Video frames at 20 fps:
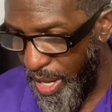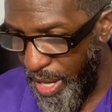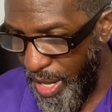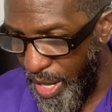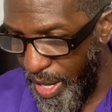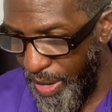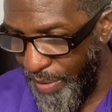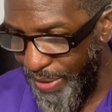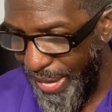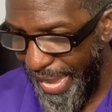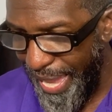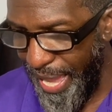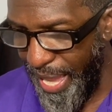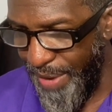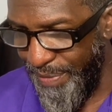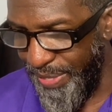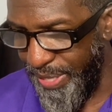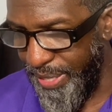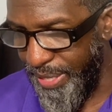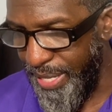of
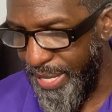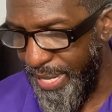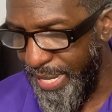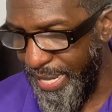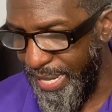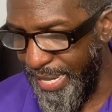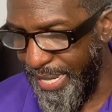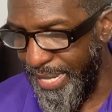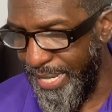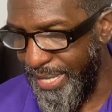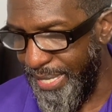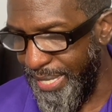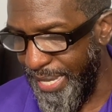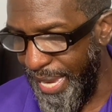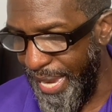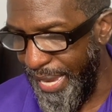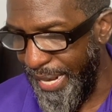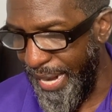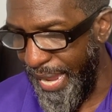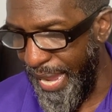heaven is
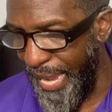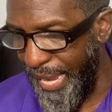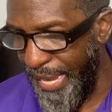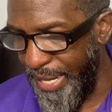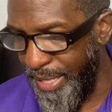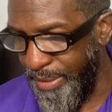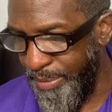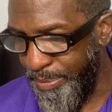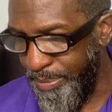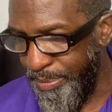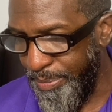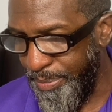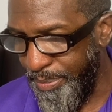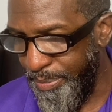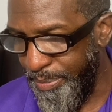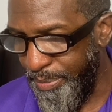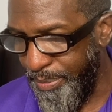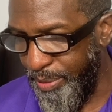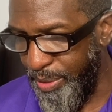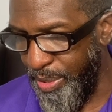at hand.
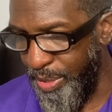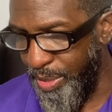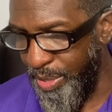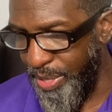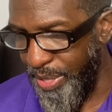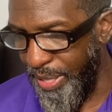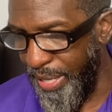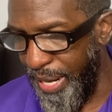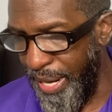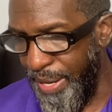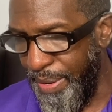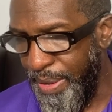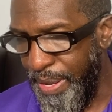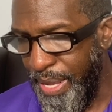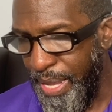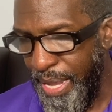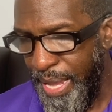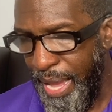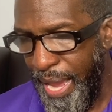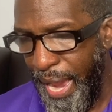You see that?
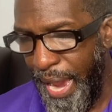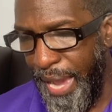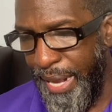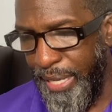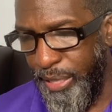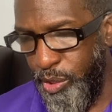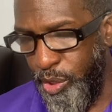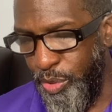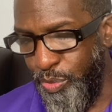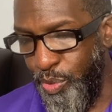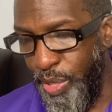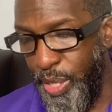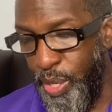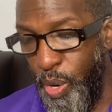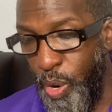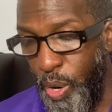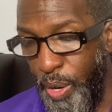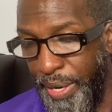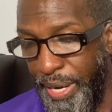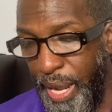And as you read
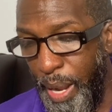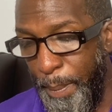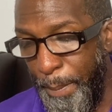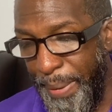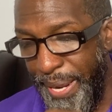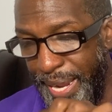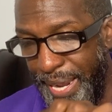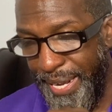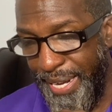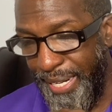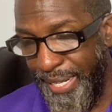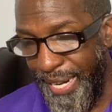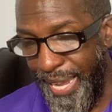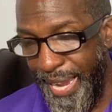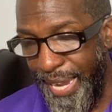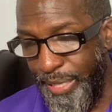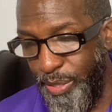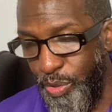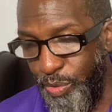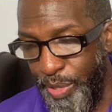on, in the
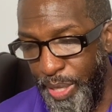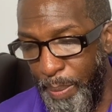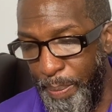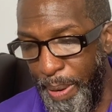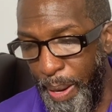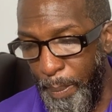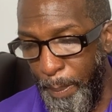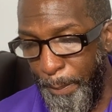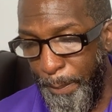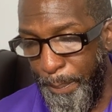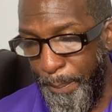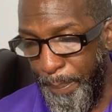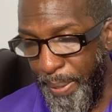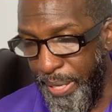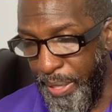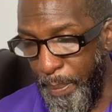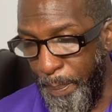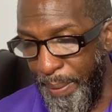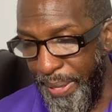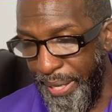land, you read about
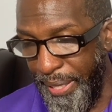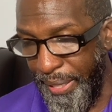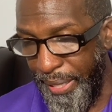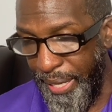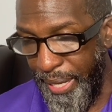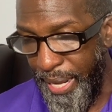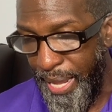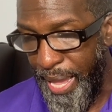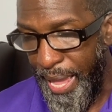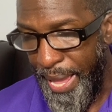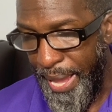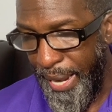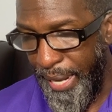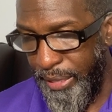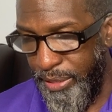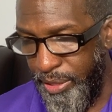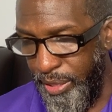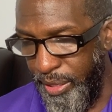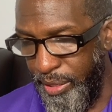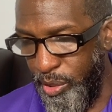Peter being there.
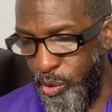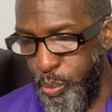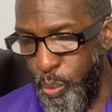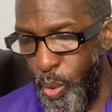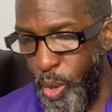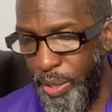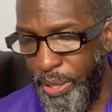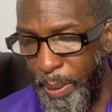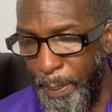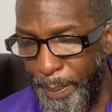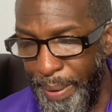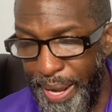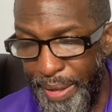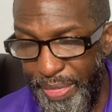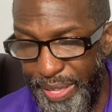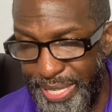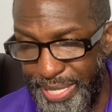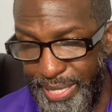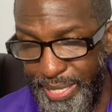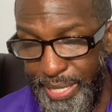And Jesus, walking by
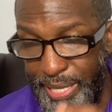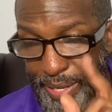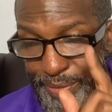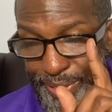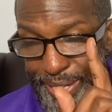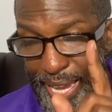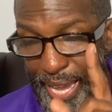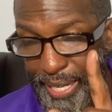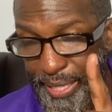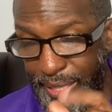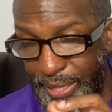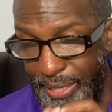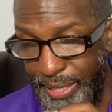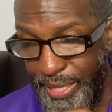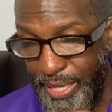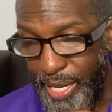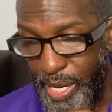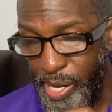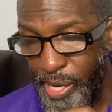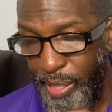the Sea of
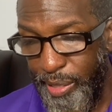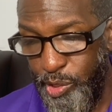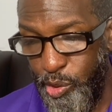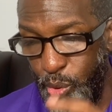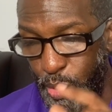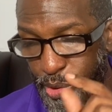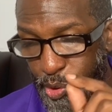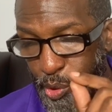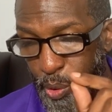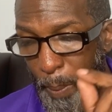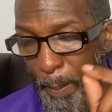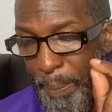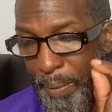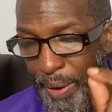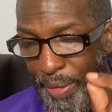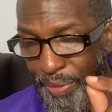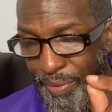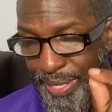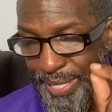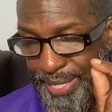Galilee, saw two
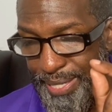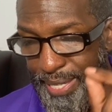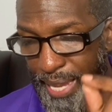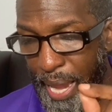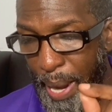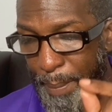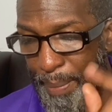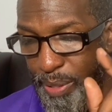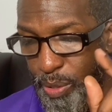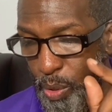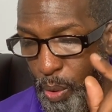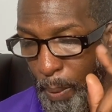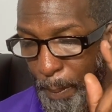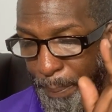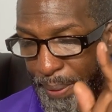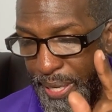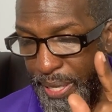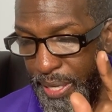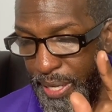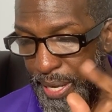brethren, Simon called
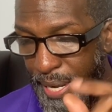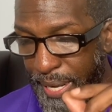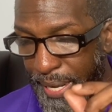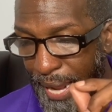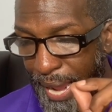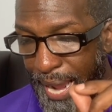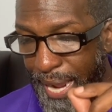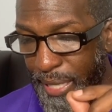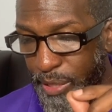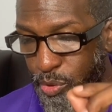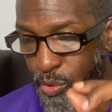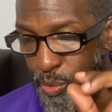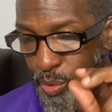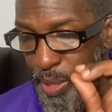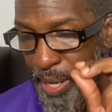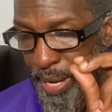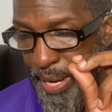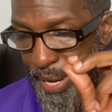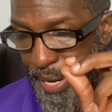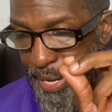Peter and Andrew
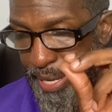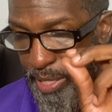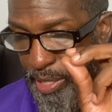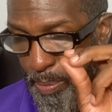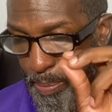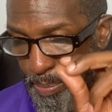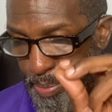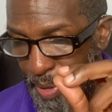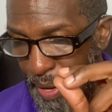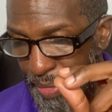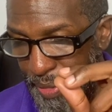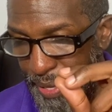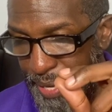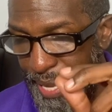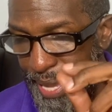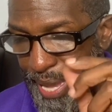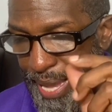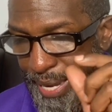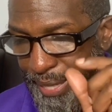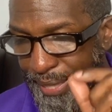his brother,
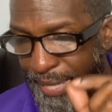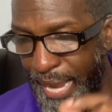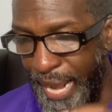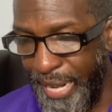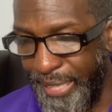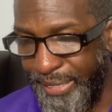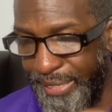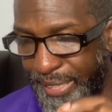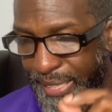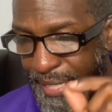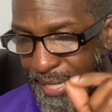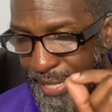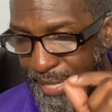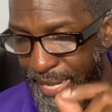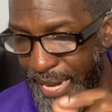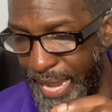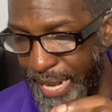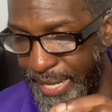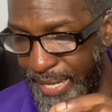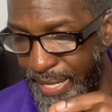casting a
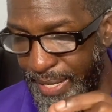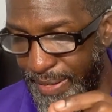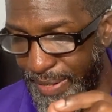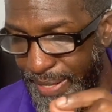net